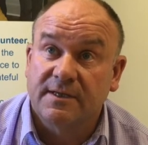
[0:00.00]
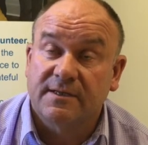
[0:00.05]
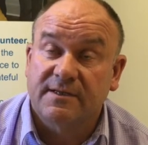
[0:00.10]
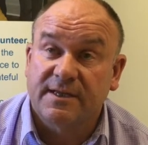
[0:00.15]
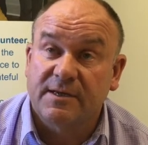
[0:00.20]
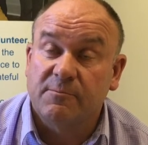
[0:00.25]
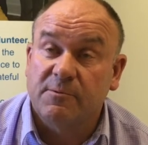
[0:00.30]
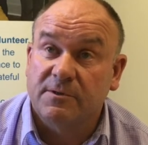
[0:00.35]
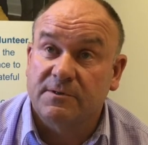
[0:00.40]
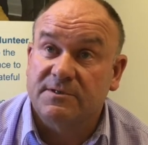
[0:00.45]

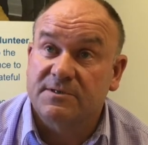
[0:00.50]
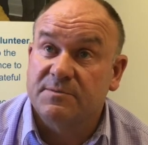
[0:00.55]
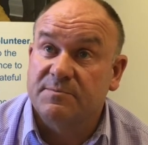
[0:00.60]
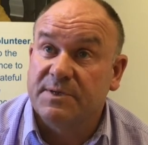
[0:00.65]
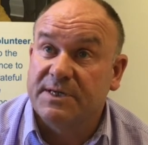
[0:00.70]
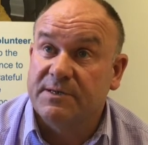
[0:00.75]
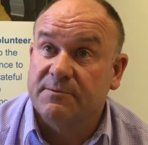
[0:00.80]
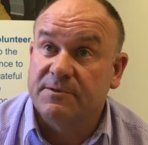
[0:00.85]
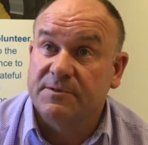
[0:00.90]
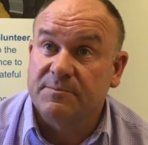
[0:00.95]
they want to
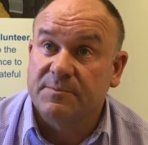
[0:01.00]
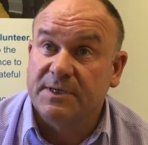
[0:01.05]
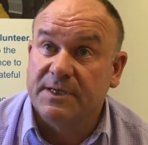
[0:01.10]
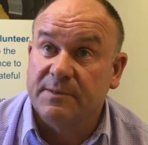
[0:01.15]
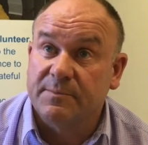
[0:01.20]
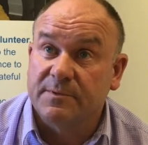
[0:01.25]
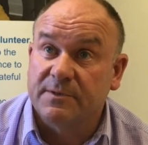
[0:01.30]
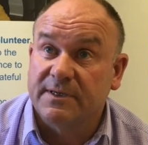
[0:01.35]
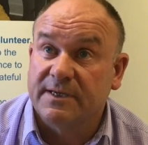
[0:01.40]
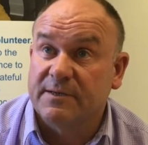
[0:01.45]
be with
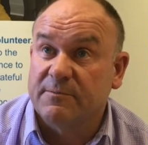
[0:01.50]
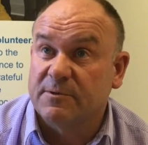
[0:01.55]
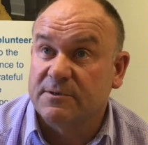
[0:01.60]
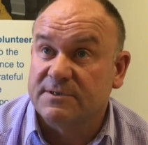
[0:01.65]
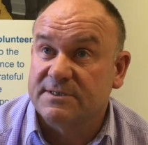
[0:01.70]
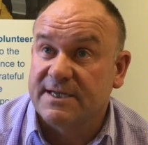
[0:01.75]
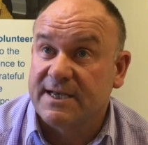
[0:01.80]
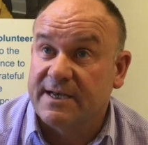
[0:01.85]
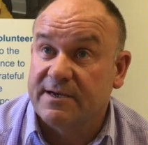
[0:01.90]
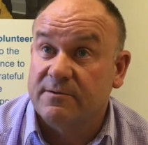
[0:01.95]
people and they want
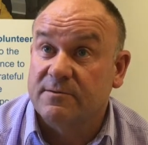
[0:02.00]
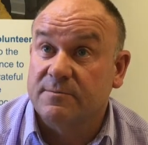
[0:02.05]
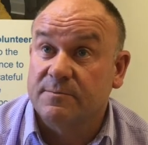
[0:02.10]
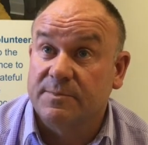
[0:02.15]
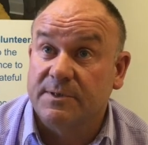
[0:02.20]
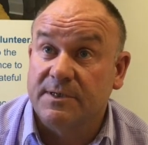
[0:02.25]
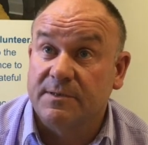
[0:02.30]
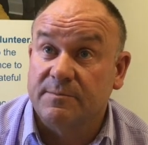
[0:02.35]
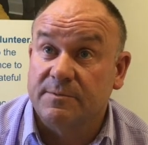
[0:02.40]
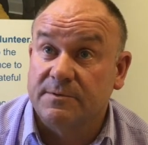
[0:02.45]
to help
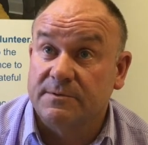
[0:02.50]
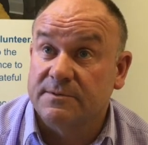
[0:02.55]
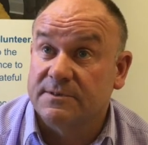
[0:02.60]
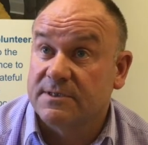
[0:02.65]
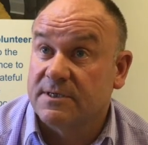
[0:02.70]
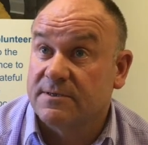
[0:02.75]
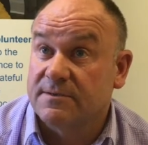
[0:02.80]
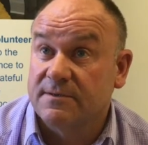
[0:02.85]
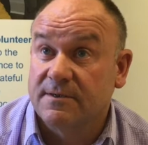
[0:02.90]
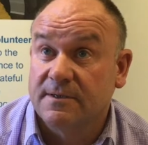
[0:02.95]
people,
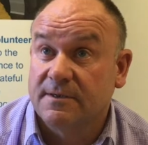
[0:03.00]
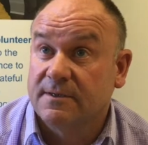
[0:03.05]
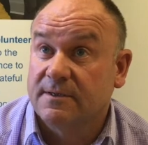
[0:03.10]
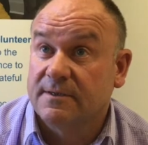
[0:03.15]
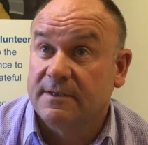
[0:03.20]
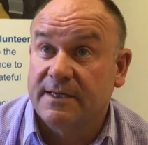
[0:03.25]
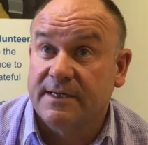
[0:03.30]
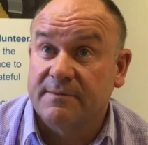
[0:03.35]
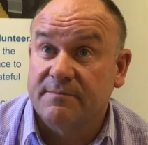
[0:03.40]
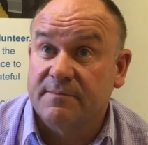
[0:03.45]
so
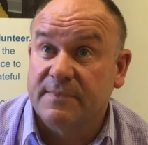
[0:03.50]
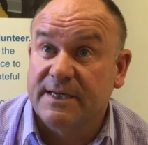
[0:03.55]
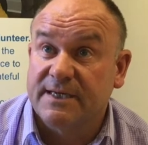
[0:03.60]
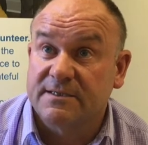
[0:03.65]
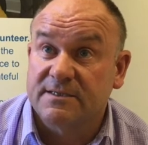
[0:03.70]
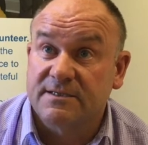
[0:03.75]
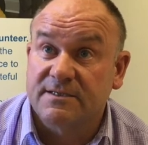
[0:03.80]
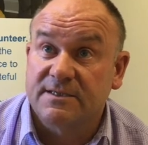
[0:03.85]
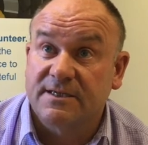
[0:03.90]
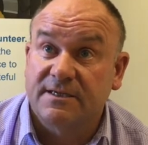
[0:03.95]
it
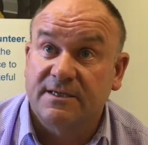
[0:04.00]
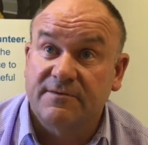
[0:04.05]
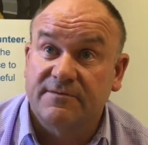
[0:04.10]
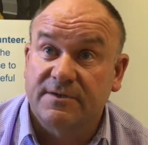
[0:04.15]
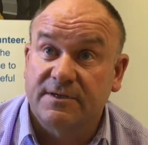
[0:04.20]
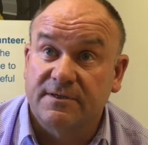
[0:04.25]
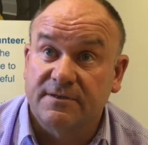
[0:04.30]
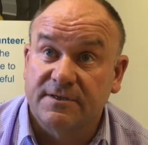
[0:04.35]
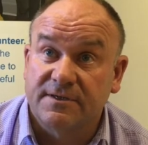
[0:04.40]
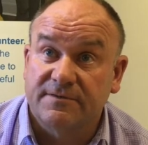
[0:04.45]
makes a
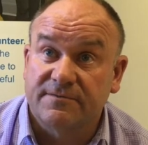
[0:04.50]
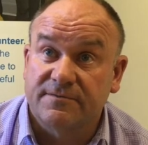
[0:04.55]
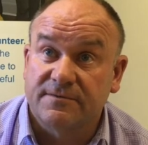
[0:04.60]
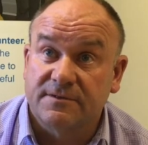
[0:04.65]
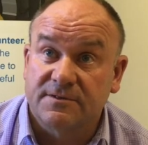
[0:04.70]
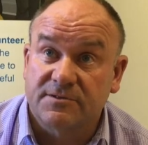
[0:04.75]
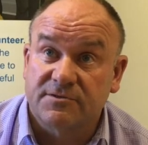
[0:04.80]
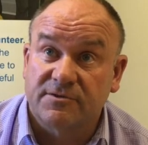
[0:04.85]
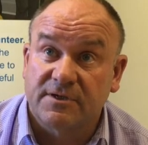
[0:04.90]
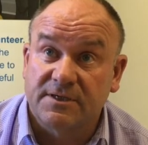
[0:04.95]
significant
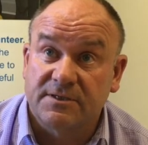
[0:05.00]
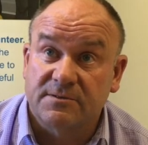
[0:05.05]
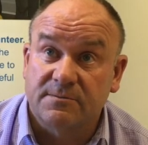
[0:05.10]
difference straight